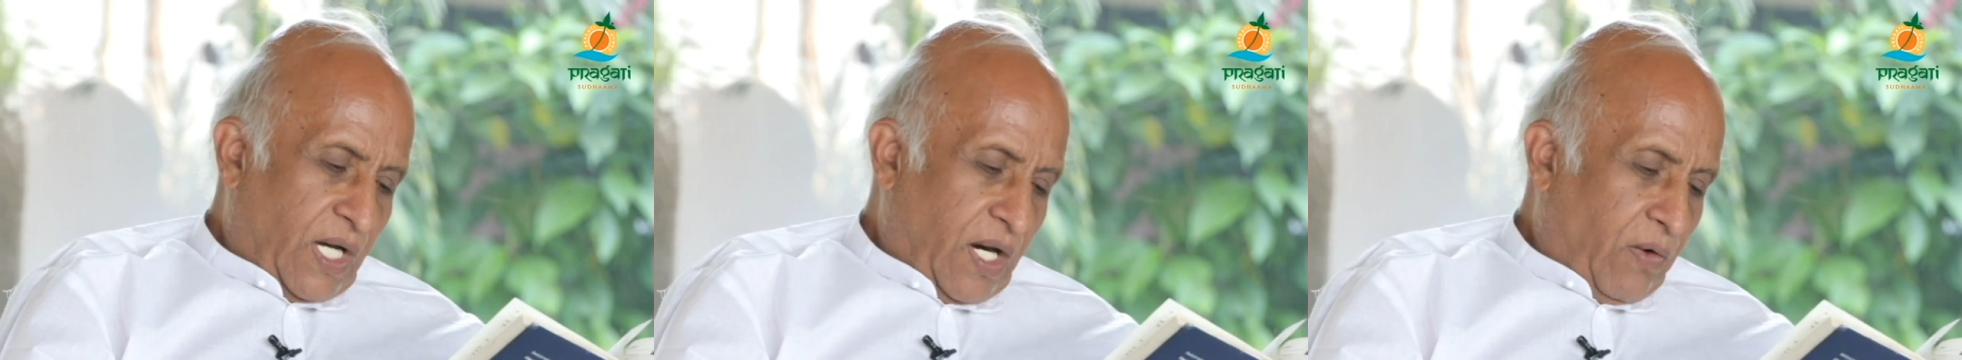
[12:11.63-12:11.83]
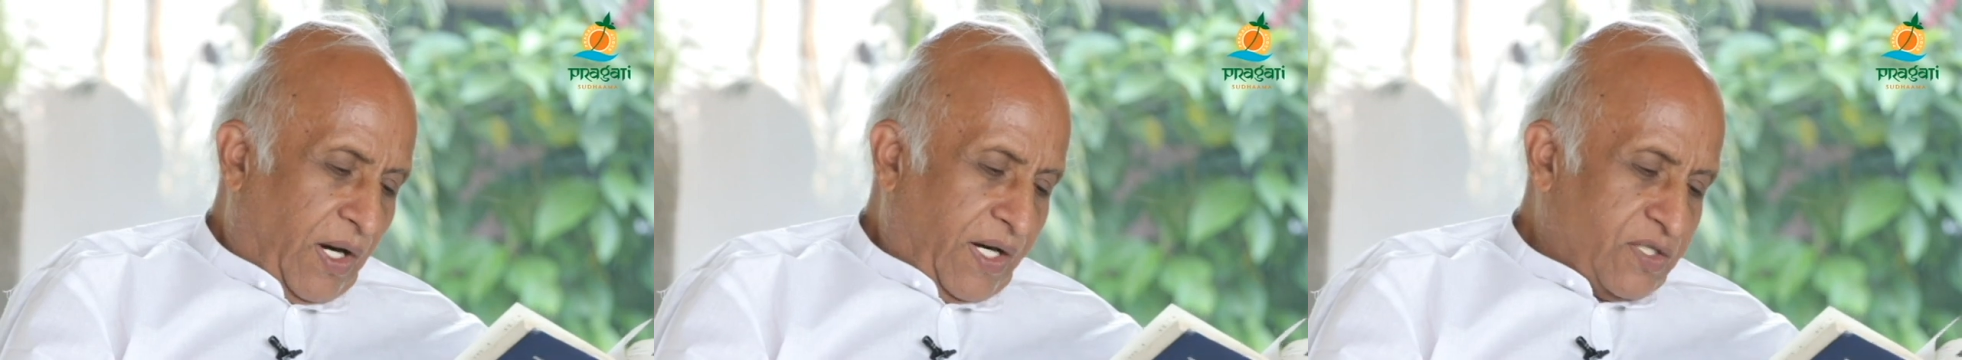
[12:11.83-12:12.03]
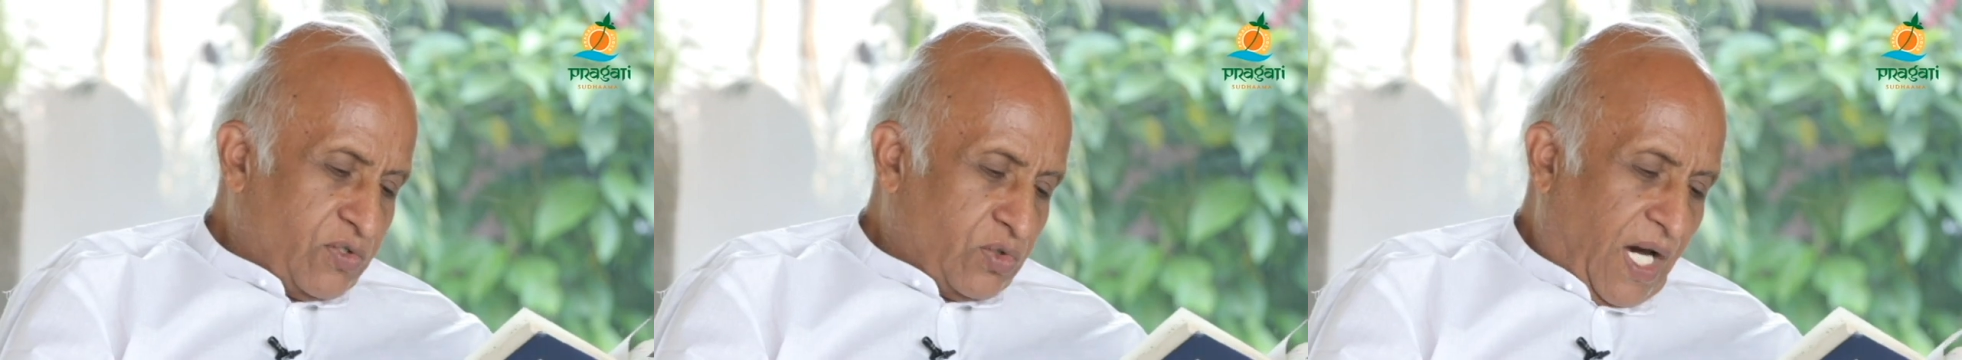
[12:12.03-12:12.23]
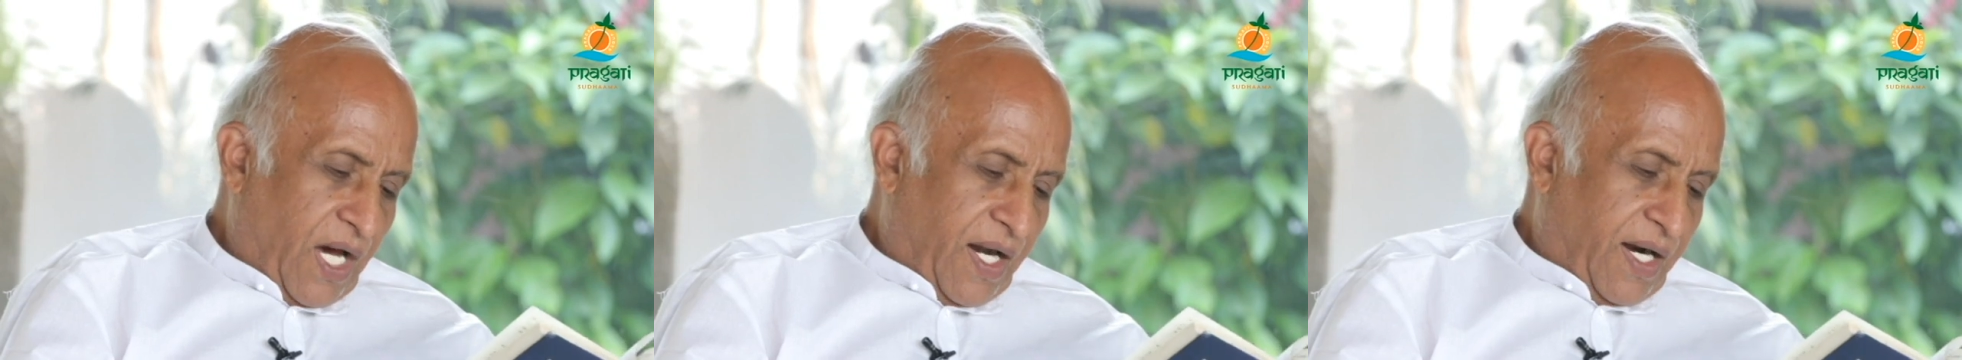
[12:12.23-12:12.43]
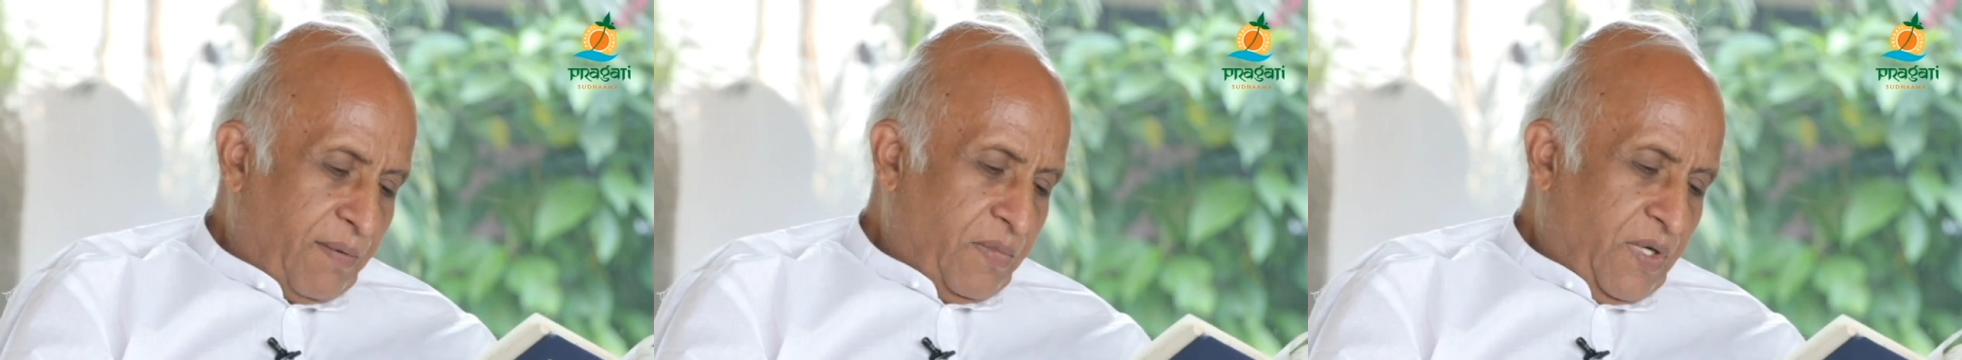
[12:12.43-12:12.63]
What is
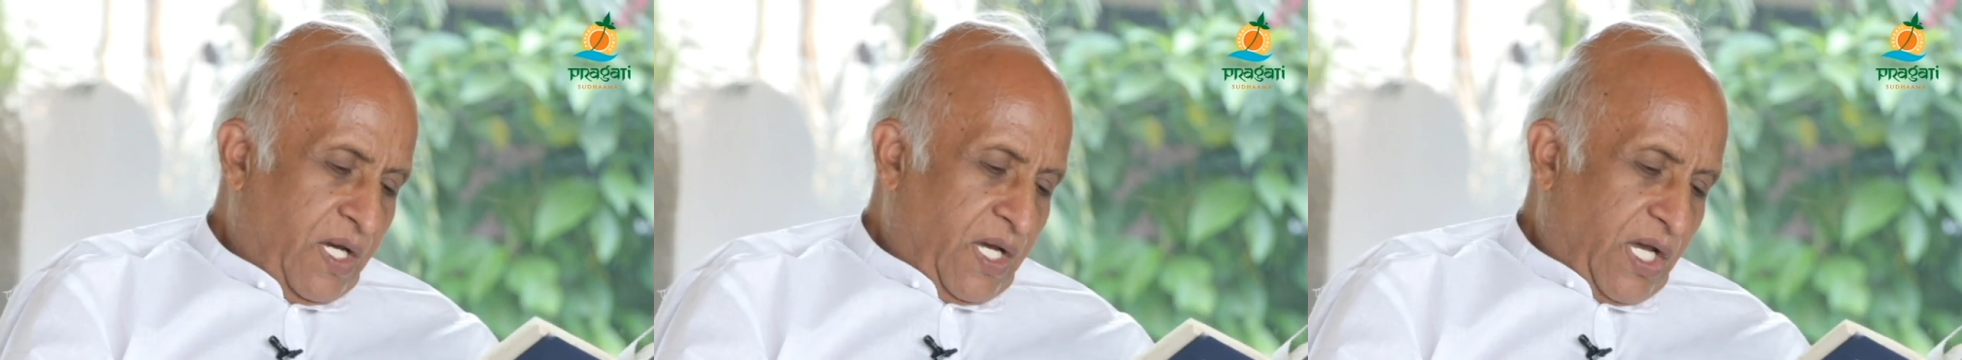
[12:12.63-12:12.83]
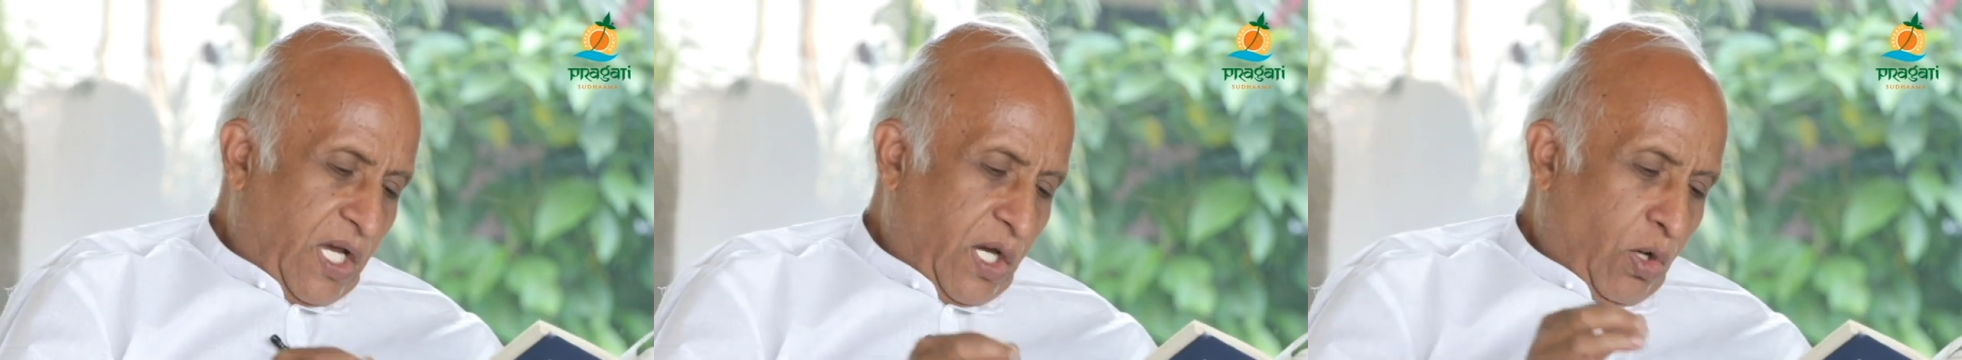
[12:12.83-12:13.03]
udaharanam? A